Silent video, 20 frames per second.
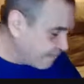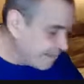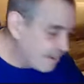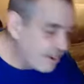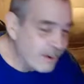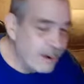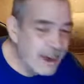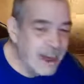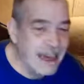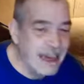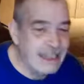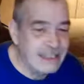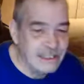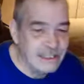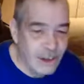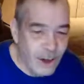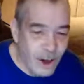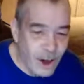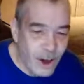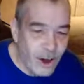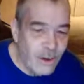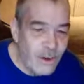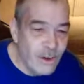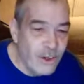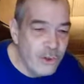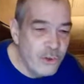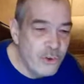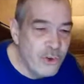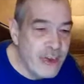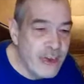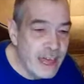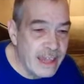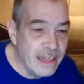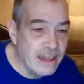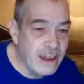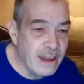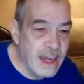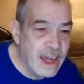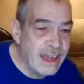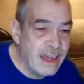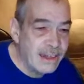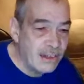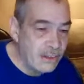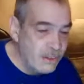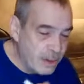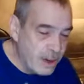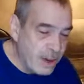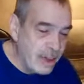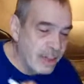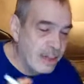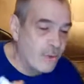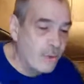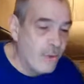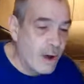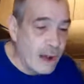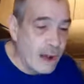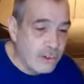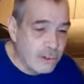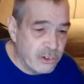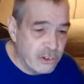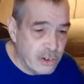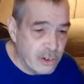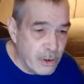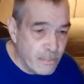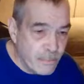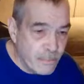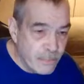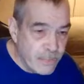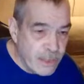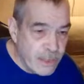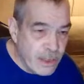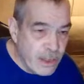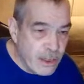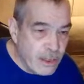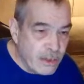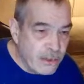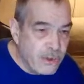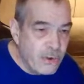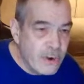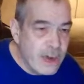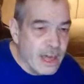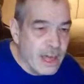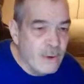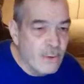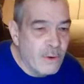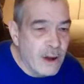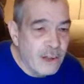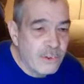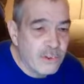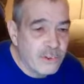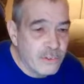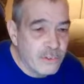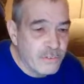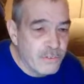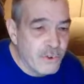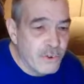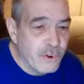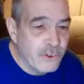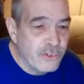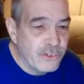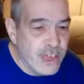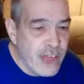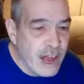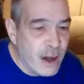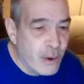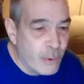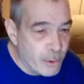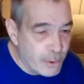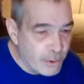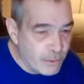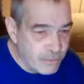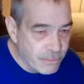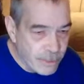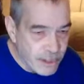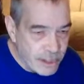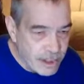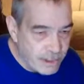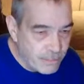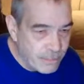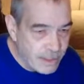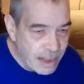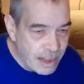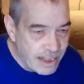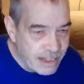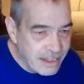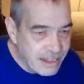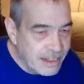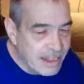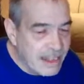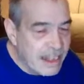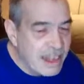You guys, you got to watch. You got to watch the first hour of that, man.